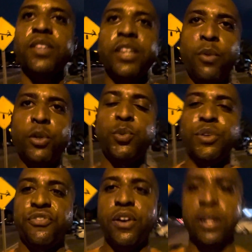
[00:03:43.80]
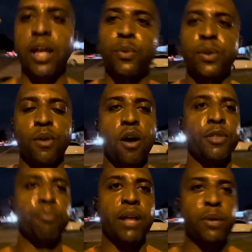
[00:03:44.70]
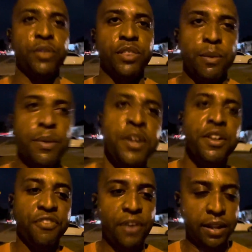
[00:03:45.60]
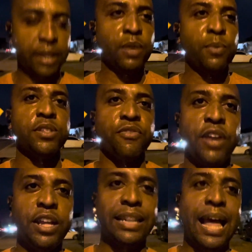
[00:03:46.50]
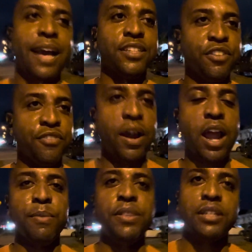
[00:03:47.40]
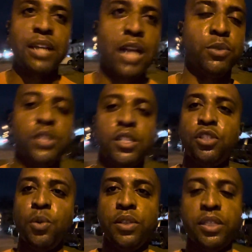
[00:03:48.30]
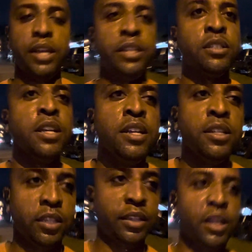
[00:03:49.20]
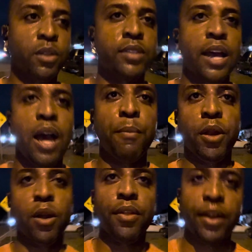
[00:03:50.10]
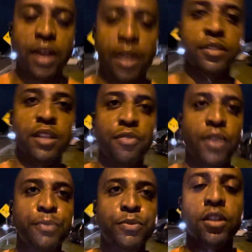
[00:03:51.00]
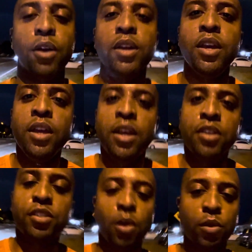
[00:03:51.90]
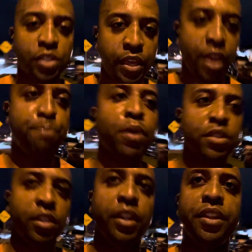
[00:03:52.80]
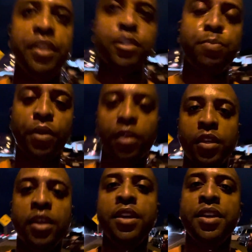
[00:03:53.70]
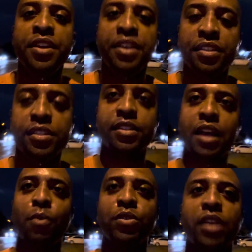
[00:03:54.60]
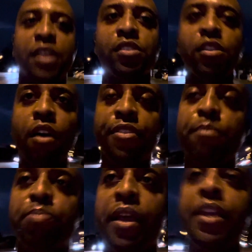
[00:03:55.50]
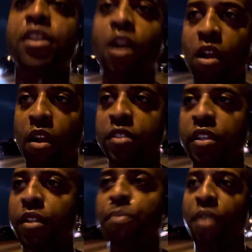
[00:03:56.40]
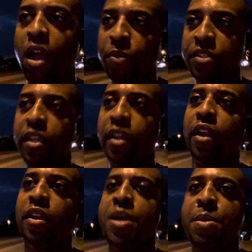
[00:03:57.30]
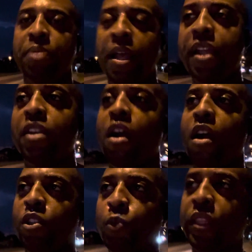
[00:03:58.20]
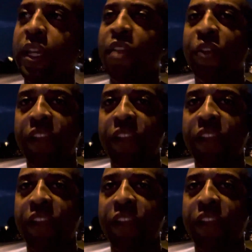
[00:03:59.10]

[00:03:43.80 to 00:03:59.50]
in which we felt like we were on the plane with them, felt like it was a very laxed environment. The guys were just doing things to kill time and all that kind of stuff, right? So Coach K puts it in his book. He says, I saw them playing cards and LeBron was there playing cards with the other